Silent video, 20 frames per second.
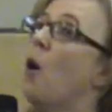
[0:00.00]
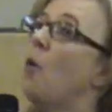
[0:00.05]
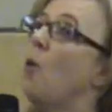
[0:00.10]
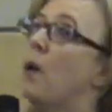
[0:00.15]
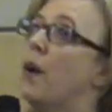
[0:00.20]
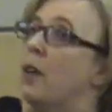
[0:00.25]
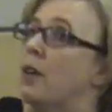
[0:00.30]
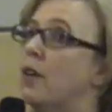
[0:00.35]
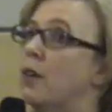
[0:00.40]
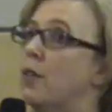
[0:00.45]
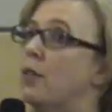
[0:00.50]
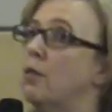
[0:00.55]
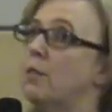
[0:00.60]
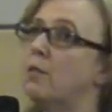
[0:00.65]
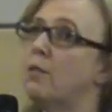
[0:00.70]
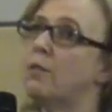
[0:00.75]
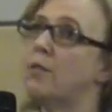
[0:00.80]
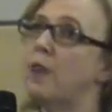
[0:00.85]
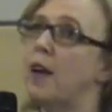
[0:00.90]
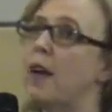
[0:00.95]
We
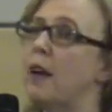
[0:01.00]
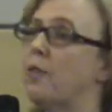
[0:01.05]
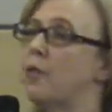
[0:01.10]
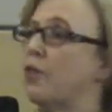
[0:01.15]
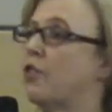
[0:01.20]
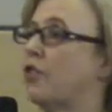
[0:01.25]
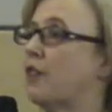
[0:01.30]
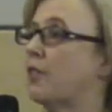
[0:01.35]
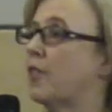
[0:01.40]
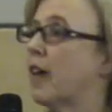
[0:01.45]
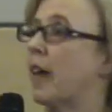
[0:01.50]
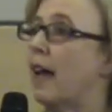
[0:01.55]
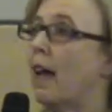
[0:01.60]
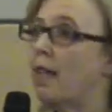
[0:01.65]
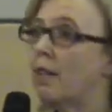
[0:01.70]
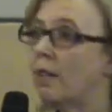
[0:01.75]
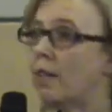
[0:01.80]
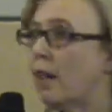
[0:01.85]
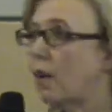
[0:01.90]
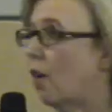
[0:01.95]
don't favor just
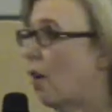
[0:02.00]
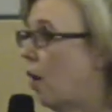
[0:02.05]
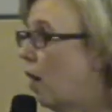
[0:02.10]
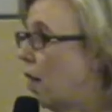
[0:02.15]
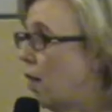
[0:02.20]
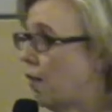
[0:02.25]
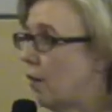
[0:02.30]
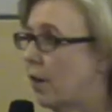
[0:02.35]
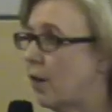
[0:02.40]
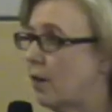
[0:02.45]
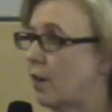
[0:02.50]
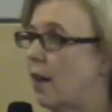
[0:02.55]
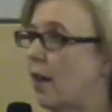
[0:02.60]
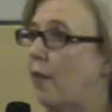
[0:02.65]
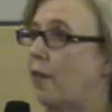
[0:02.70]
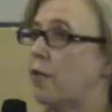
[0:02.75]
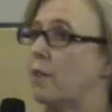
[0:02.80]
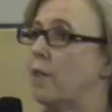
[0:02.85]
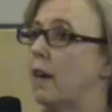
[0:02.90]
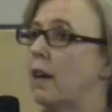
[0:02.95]
canceling all of our
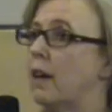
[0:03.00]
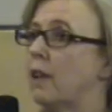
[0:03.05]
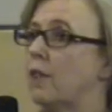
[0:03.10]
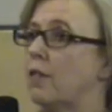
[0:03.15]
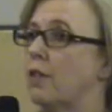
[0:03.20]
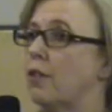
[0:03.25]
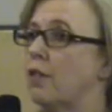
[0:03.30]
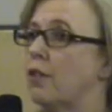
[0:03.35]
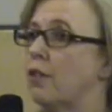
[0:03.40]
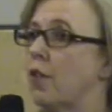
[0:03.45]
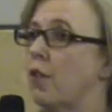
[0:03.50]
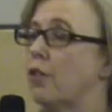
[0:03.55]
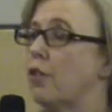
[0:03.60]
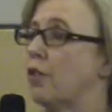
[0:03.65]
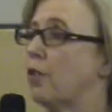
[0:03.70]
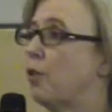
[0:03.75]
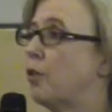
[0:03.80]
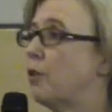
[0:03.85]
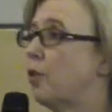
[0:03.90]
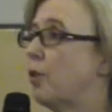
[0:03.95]
debts because there's
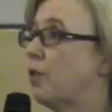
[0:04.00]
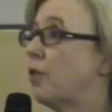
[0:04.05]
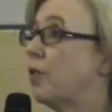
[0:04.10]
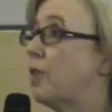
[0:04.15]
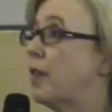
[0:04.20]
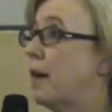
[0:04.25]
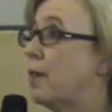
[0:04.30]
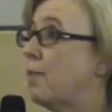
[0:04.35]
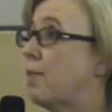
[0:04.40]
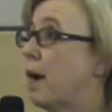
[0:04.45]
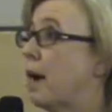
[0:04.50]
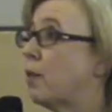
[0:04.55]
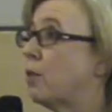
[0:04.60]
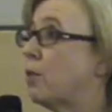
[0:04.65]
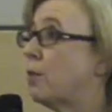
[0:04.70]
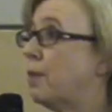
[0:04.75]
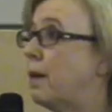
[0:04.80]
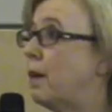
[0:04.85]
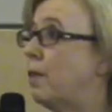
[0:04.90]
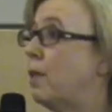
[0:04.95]
also, of course, the
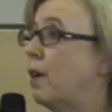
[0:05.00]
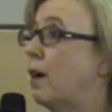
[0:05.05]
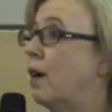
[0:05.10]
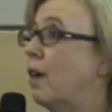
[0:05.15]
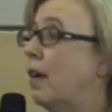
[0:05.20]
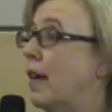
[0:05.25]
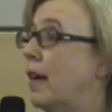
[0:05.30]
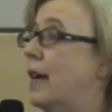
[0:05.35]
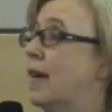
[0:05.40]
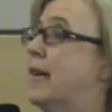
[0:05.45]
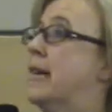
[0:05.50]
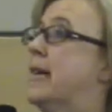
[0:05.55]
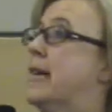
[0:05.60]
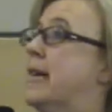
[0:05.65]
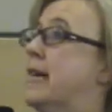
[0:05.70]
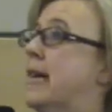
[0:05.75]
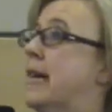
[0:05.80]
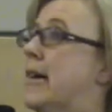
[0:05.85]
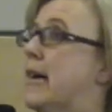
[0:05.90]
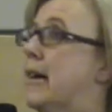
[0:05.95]
impact would be very
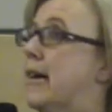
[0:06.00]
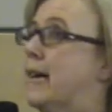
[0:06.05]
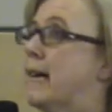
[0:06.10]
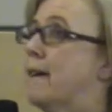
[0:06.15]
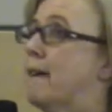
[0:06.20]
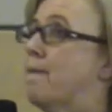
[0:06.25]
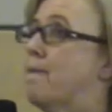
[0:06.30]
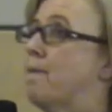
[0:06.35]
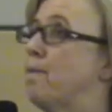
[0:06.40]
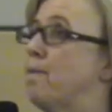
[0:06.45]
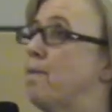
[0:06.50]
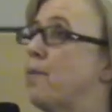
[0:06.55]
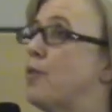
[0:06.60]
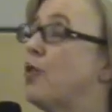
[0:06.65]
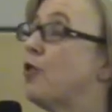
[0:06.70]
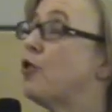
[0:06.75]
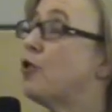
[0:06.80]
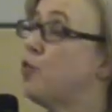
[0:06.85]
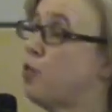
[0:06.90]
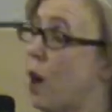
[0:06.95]
um,
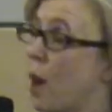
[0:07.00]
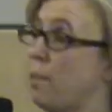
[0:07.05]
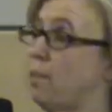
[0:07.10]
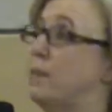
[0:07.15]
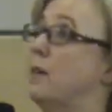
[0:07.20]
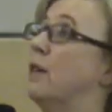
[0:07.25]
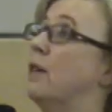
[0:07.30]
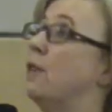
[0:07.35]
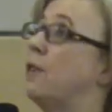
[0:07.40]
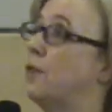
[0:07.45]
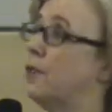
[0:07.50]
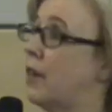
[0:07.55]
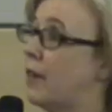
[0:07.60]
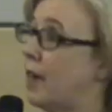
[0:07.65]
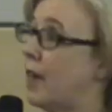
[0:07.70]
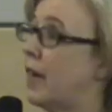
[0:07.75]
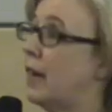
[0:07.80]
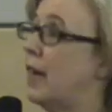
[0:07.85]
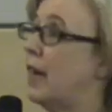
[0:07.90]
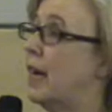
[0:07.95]
disruptive to
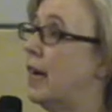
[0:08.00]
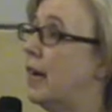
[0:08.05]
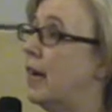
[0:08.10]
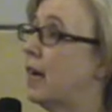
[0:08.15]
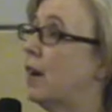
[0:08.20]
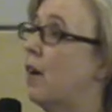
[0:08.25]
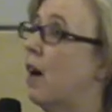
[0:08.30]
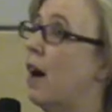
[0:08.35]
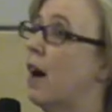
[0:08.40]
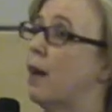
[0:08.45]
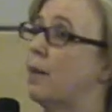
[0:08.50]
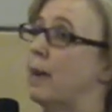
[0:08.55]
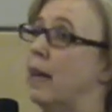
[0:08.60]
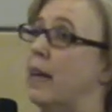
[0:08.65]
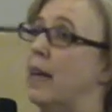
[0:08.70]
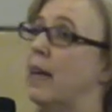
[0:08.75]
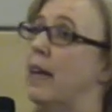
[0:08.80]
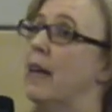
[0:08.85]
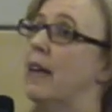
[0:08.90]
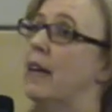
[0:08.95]
the Canadian
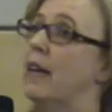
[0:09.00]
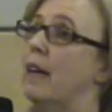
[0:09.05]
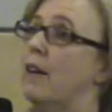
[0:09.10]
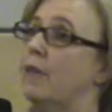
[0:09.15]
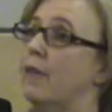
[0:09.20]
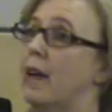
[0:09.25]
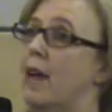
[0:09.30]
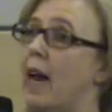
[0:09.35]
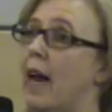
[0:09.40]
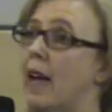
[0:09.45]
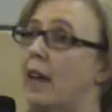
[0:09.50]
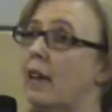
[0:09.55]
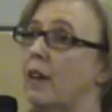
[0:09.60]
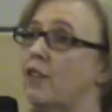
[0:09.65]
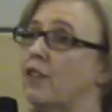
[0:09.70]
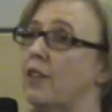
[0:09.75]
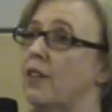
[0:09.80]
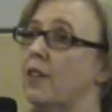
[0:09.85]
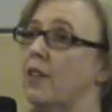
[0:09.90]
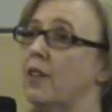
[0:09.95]
economy if
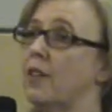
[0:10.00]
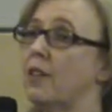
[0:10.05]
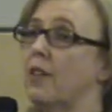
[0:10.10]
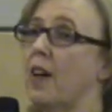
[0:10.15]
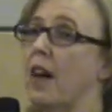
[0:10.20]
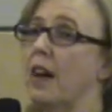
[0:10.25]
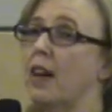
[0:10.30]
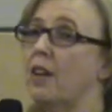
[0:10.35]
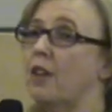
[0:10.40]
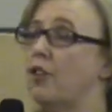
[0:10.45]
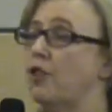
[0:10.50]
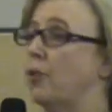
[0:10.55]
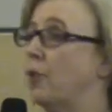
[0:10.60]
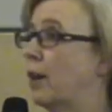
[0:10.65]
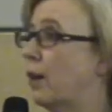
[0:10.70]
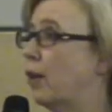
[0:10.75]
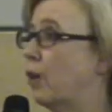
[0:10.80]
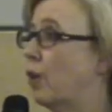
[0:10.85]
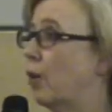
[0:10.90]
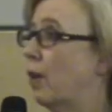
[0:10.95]
Canada just decided to
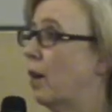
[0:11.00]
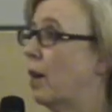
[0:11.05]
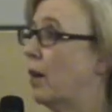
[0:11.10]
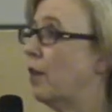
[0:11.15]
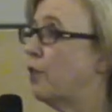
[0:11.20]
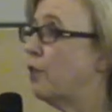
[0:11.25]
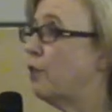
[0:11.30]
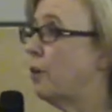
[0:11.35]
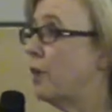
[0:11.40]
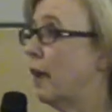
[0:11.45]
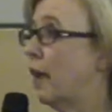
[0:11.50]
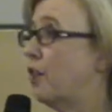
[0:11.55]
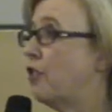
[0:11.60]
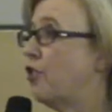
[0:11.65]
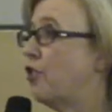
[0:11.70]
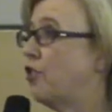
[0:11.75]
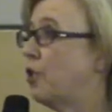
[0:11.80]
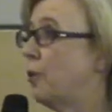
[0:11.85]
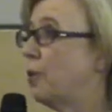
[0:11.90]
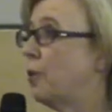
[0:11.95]
ignore its
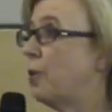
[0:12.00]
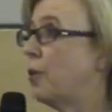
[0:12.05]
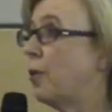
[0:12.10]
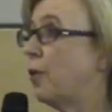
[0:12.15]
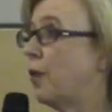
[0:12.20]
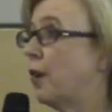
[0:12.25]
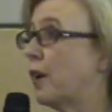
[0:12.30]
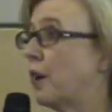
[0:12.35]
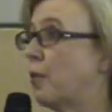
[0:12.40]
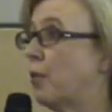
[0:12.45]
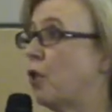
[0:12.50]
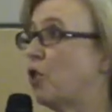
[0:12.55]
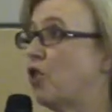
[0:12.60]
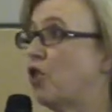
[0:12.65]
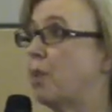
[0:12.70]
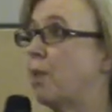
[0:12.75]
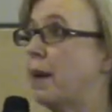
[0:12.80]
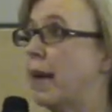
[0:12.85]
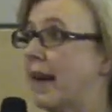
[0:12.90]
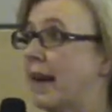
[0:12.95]
relationships with the
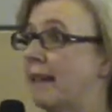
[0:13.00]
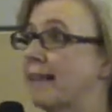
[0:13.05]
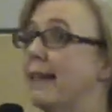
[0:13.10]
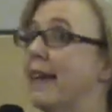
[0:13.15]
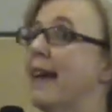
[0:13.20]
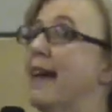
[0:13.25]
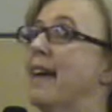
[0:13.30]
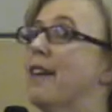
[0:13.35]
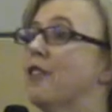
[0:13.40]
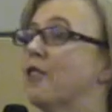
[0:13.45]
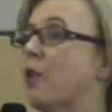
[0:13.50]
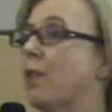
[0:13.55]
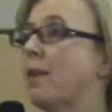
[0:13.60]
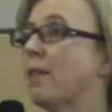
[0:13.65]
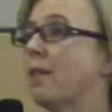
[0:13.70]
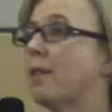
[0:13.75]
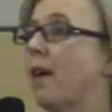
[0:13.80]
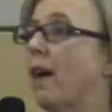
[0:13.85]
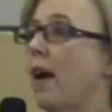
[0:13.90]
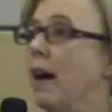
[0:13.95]
commercial banks. So
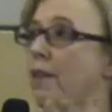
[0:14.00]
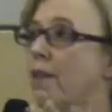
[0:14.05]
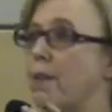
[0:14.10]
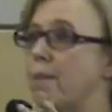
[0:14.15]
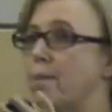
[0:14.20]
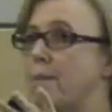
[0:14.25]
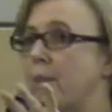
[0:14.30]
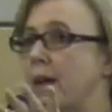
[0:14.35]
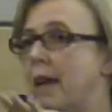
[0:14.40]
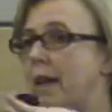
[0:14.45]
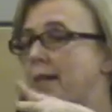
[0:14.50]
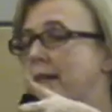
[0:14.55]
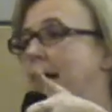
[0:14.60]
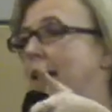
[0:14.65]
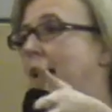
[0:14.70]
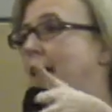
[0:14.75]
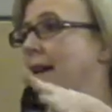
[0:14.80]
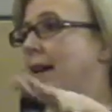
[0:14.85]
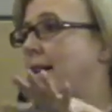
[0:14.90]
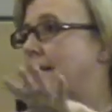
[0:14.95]
it's kind of a, it's,
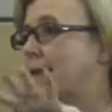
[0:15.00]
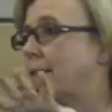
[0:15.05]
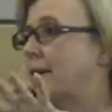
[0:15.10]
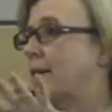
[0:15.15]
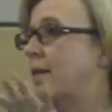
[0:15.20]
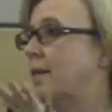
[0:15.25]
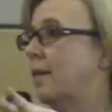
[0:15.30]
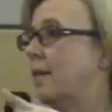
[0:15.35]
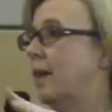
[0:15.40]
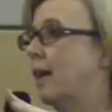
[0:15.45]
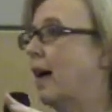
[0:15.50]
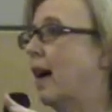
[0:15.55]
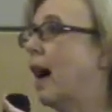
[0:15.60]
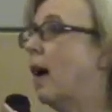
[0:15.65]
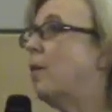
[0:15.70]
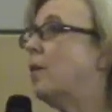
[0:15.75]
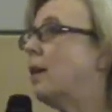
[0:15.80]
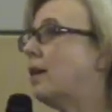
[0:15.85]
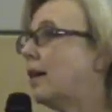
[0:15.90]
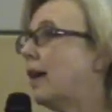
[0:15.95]
it's a,
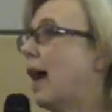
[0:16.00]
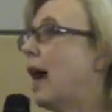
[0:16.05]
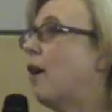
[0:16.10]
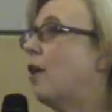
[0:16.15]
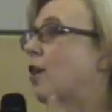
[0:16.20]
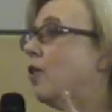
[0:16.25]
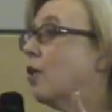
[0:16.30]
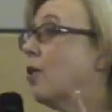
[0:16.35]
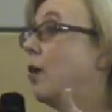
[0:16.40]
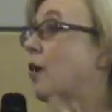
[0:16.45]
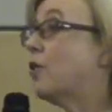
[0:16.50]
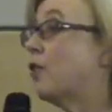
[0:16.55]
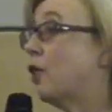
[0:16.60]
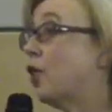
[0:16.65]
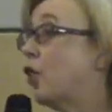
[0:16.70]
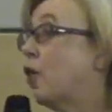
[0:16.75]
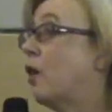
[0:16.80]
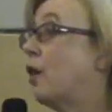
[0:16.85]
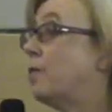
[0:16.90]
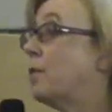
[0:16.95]
I would characterize
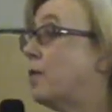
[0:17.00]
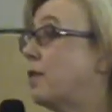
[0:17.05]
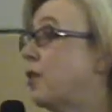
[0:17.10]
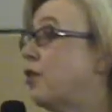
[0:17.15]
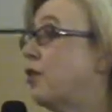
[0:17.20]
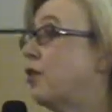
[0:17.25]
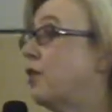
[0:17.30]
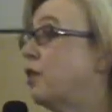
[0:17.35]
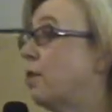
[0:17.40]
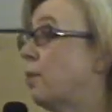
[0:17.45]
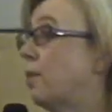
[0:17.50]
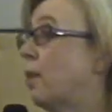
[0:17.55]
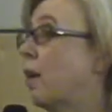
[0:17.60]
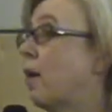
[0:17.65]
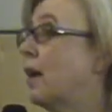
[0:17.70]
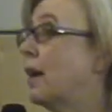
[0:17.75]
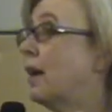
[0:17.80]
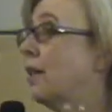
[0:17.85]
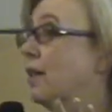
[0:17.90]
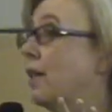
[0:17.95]
our current position as a
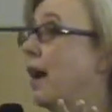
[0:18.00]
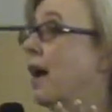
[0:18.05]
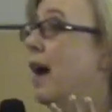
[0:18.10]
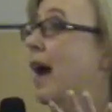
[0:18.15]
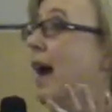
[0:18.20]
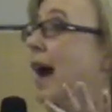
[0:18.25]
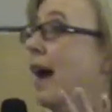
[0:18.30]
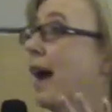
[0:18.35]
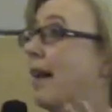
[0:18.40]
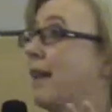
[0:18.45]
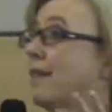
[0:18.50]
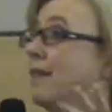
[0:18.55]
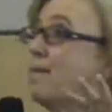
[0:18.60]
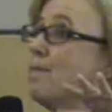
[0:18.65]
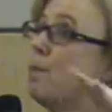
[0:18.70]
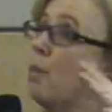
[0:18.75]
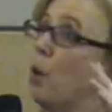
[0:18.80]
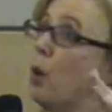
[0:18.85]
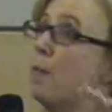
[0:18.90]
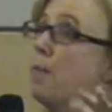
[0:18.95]
party as,
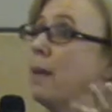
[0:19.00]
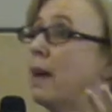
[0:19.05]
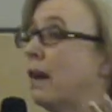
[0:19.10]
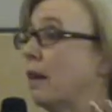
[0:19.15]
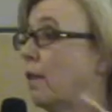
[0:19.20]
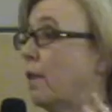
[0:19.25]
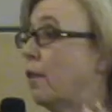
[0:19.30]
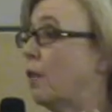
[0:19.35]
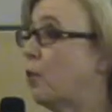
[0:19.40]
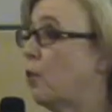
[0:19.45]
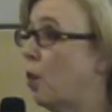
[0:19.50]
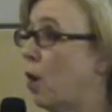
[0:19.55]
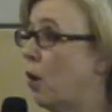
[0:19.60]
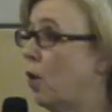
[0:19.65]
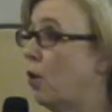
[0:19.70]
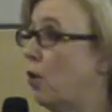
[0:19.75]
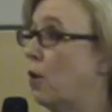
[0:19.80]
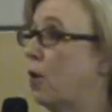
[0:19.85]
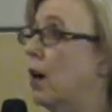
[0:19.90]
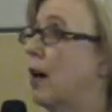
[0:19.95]
as more middle of the
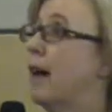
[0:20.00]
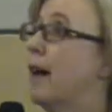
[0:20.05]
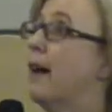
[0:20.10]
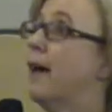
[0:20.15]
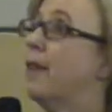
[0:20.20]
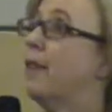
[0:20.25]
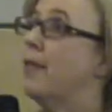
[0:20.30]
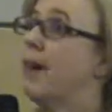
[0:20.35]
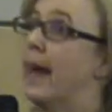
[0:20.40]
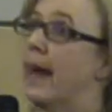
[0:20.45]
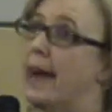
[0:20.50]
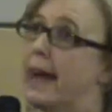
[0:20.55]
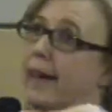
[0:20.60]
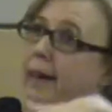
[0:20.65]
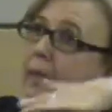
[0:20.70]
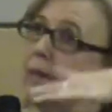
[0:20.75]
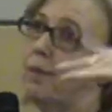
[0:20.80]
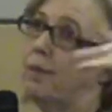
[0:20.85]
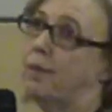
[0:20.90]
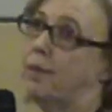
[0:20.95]
road
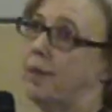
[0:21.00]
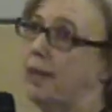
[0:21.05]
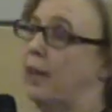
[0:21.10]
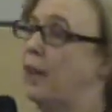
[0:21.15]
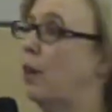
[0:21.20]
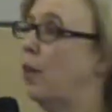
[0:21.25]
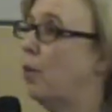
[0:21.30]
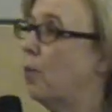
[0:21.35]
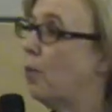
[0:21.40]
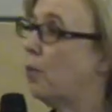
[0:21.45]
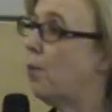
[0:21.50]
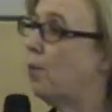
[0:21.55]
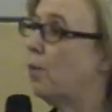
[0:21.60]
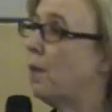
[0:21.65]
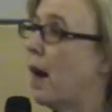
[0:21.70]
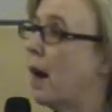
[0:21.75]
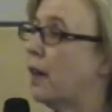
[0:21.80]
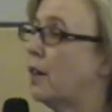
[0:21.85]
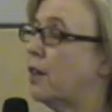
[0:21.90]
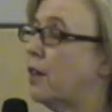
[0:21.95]
than, you know,
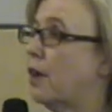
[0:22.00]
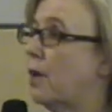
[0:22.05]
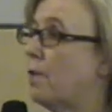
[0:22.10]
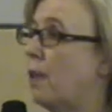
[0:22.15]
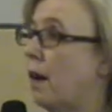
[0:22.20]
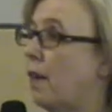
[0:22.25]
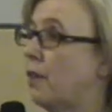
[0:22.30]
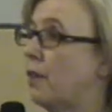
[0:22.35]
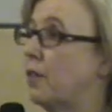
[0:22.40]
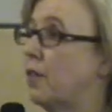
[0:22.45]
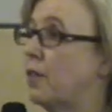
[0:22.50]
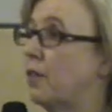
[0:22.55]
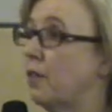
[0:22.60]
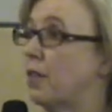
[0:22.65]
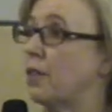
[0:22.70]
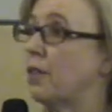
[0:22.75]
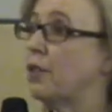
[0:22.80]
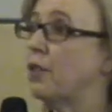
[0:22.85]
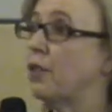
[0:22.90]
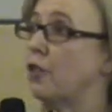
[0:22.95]
monetary policy is
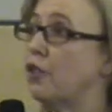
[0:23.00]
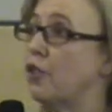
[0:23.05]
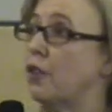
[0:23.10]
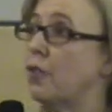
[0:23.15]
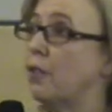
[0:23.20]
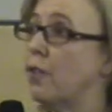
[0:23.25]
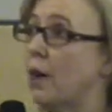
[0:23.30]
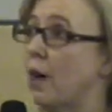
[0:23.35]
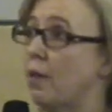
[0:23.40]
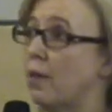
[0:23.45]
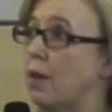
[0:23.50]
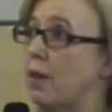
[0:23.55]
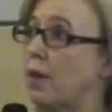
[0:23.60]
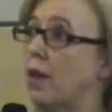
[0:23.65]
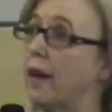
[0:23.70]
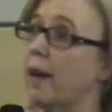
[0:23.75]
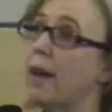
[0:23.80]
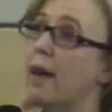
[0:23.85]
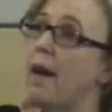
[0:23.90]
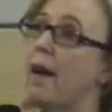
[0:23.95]
the solution for
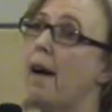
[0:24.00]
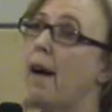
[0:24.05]
everything.